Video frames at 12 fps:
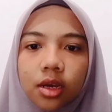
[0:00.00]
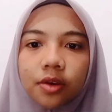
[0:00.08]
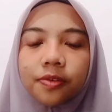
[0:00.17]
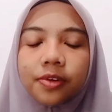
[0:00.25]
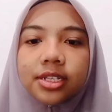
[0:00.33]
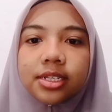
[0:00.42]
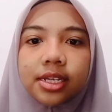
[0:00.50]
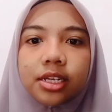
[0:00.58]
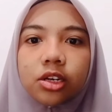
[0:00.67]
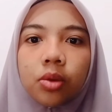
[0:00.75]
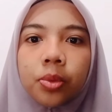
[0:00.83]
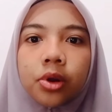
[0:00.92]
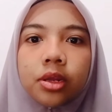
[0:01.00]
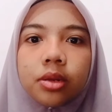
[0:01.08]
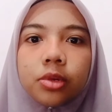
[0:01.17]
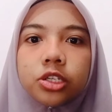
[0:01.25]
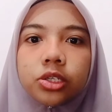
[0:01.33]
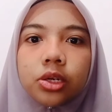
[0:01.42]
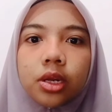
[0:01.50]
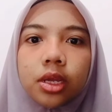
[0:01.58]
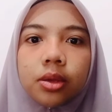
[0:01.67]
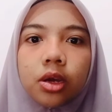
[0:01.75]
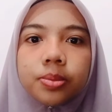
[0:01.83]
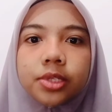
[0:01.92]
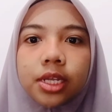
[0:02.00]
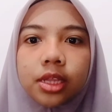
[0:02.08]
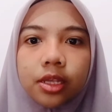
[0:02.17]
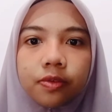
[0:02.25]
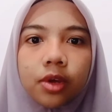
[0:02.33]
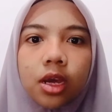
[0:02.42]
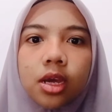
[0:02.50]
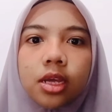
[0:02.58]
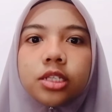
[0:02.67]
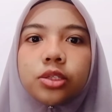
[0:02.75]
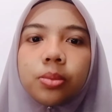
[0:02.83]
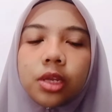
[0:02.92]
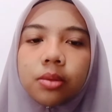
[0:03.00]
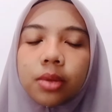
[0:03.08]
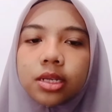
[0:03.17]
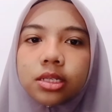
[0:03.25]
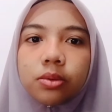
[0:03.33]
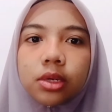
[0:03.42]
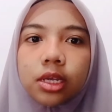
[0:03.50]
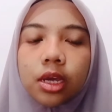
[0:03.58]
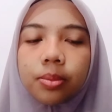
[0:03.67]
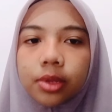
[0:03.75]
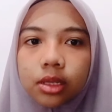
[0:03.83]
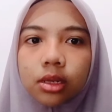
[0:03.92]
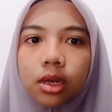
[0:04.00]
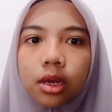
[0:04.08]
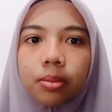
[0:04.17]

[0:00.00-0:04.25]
Firstly, the corporate monetary objective is to minimizing working capital.